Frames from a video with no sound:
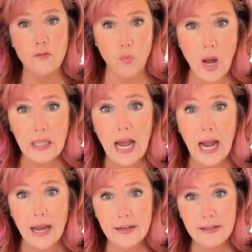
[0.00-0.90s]

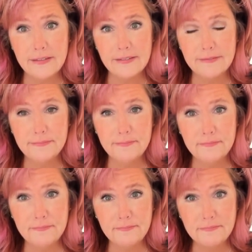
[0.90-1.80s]
Voila.
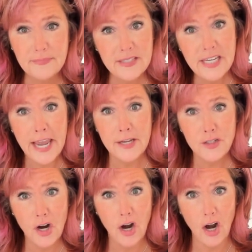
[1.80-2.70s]
Teacher.